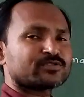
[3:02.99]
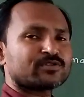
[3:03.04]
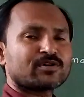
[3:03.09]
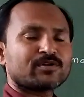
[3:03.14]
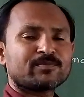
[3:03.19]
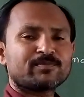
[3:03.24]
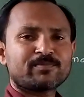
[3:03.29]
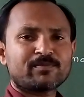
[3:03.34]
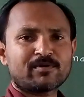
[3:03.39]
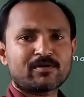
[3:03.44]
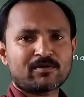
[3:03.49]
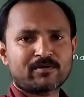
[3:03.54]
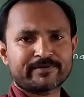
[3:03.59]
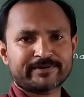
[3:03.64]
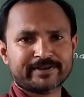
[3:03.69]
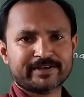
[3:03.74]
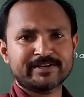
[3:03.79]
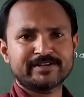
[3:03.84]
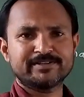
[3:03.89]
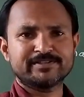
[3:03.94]
of
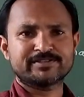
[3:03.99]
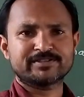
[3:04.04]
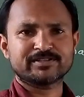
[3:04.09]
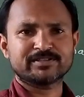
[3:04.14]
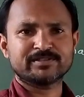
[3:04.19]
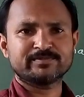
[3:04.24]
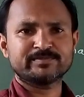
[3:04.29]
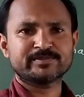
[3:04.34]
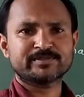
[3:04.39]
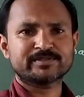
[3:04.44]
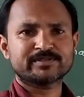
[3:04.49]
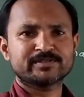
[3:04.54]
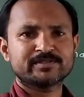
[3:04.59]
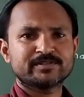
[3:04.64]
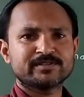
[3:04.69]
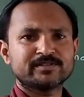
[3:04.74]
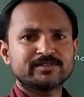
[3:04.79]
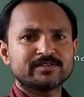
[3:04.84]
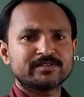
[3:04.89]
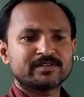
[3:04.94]
organisms
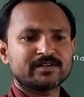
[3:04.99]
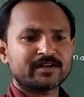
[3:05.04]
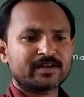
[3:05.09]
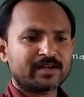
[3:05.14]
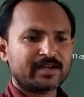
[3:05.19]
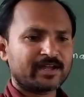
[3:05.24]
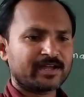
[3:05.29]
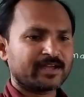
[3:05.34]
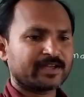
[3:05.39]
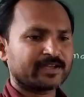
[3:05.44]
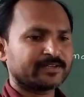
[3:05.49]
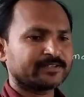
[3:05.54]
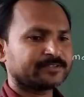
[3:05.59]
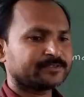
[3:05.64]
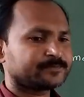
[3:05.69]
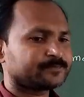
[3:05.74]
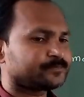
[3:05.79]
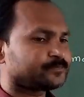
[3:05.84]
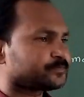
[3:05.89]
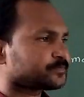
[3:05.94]

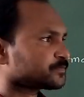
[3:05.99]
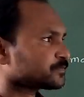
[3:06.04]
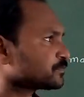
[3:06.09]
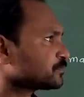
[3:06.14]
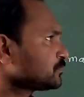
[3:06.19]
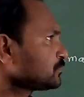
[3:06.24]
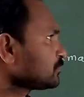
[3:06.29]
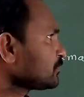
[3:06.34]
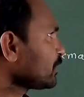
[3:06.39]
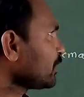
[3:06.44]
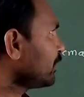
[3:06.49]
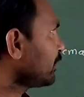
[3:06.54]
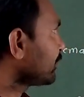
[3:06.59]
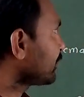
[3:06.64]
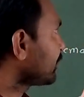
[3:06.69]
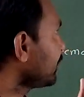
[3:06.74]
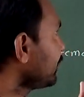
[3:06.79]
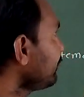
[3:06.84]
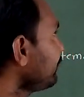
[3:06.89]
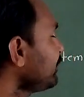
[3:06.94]
and
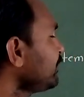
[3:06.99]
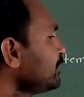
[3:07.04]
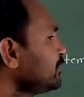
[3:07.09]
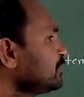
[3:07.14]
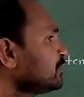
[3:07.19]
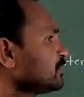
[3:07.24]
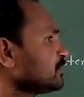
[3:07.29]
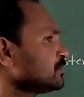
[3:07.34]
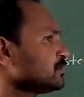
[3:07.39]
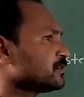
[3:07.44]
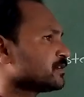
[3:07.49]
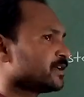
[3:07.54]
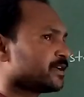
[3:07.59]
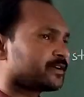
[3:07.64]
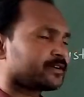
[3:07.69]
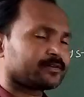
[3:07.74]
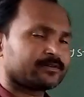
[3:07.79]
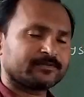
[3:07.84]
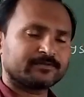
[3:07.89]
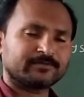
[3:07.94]
giving
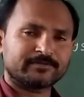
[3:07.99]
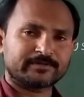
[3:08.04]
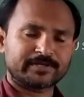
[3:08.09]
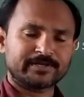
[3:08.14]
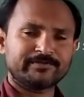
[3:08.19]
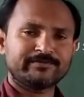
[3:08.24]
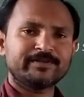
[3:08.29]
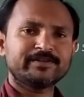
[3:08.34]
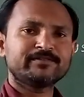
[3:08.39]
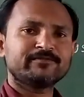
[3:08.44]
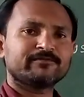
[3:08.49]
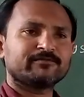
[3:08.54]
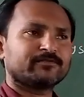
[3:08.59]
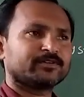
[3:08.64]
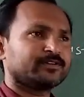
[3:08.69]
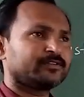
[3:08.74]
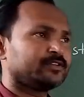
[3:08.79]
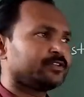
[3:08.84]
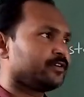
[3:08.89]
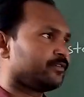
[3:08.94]

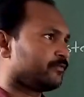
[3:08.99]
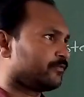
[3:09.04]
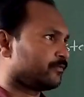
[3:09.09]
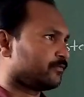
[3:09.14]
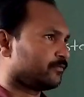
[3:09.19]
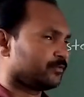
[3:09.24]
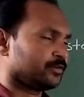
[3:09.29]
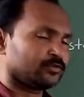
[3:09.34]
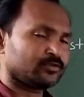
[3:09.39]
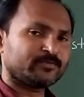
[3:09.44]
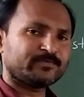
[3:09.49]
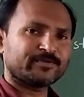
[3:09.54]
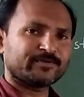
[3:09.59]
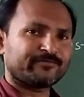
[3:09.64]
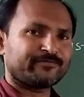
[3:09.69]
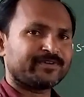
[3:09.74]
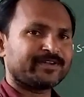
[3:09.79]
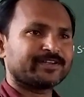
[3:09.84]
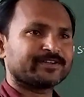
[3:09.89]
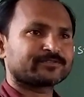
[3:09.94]
one of
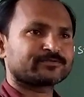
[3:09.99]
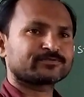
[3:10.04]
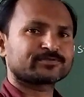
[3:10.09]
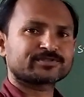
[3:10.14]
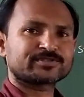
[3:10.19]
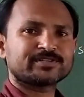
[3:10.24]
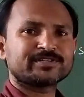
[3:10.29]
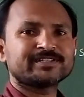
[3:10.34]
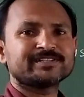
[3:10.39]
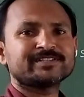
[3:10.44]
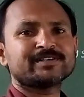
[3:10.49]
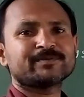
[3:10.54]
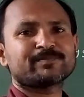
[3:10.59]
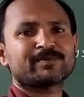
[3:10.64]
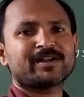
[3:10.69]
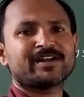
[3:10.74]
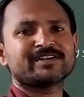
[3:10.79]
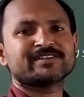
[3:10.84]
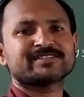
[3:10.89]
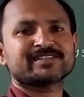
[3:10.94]
the way to study the
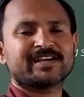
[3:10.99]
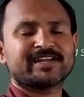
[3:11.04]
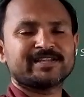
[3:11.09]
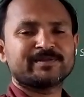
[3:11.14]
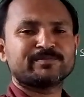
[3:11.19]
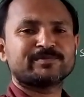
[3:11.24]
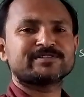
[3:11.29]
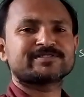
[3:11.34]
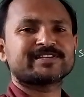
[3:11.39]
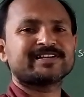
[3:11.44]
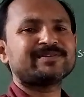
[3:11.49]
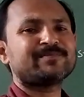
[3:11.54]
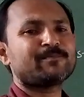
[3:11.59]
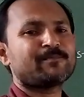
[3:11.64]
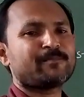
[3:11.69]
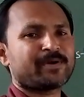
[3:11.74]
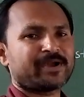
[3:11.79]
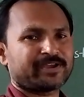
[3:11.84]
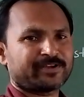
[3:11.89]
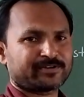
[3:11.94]
plants, animals,
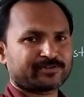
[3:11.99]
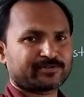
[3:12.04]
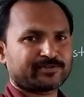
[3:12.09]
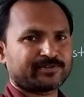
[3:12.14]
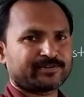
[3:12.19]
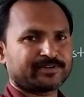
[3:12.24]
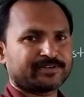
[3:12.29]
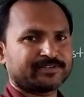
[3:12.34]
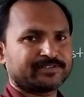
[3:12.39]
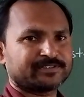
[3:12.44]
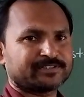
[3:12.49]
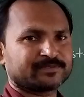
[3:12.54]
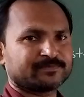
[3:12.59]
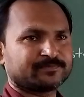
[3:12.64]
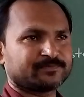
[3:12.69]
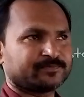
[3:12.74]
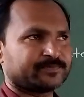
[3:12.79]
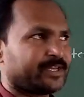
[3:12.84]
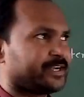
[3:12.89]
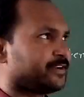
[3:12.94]
and
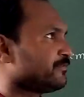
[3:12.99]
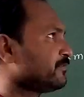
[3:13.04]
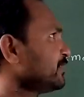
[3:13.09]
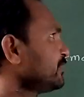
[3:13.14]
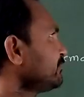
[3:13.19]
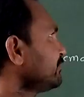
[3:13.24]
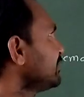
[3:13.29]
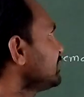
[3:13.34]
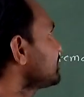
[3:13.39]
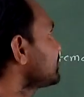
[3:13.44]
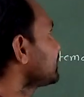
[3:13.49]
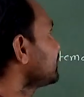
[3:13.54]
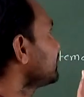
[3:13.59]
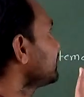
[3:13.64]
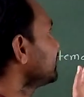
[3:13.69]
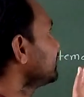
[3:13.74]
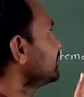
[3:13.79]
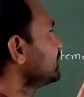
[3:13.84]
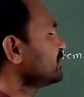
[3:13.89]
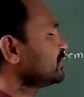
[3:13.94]
microorganisms. That we will
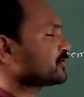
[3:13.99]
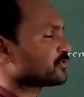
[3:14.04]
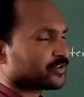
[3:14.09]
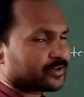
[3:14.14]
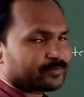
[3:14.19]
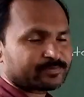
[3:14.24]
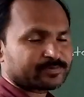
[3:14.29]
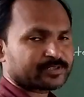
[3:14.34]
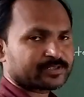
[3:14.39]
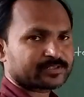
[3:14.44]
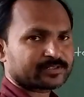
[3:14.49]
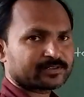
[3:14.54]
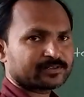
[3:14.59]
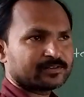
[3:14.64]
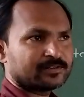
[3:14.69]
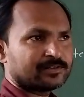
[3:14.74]
study in this chapter.